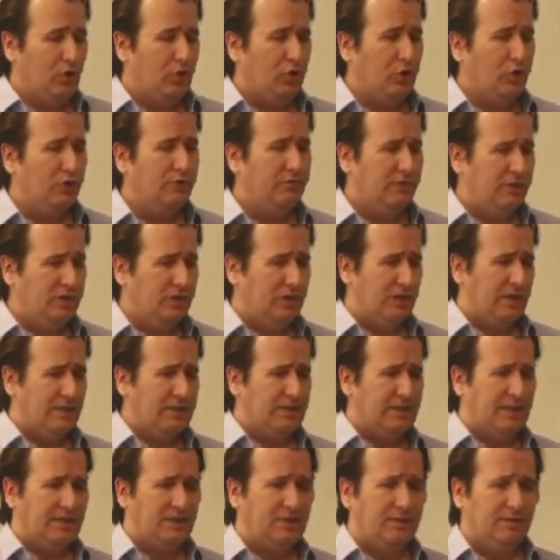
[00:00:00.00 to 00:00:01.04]
good
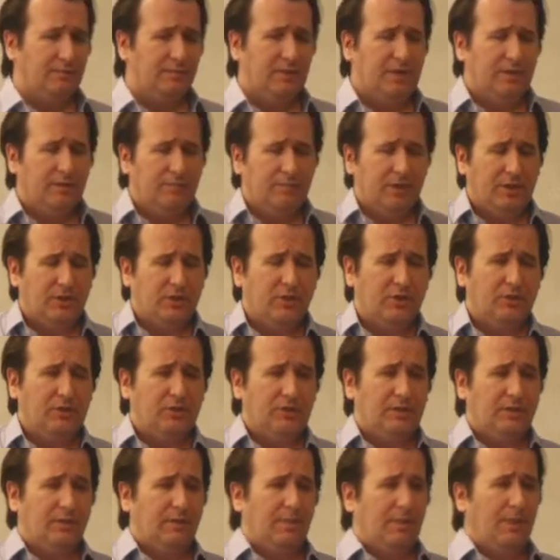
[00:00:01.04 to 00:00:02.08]
visualization. Because
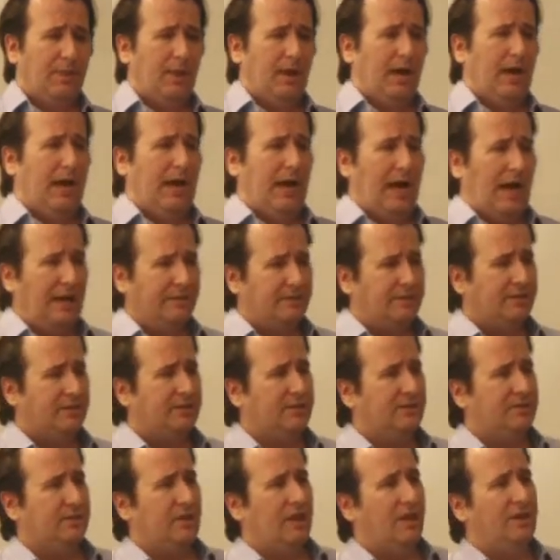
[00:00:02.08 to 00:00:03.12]
as a
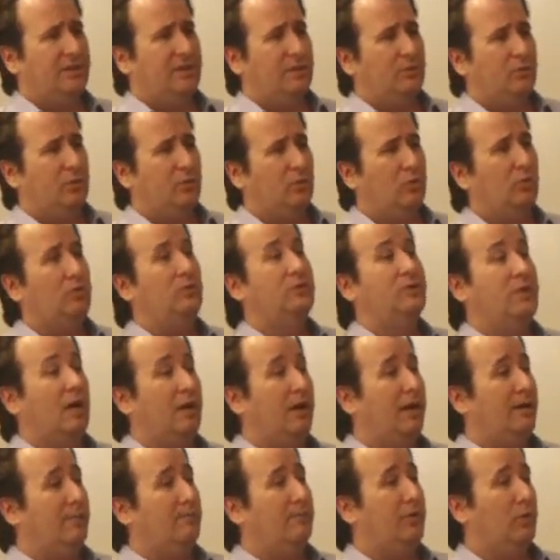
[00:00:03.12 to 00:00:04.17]
society, we're all
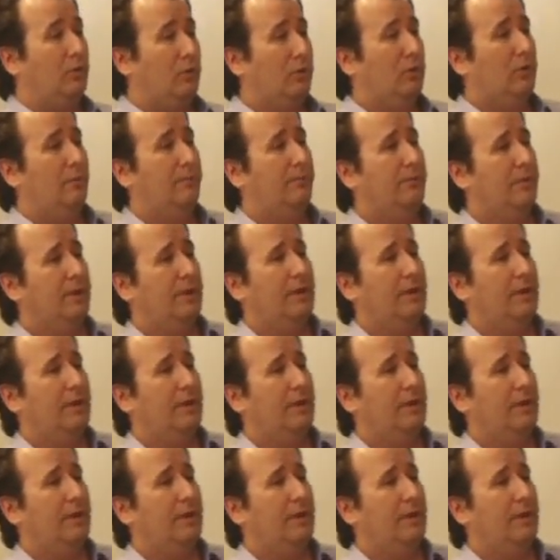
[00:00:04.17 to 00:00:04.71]
time poor.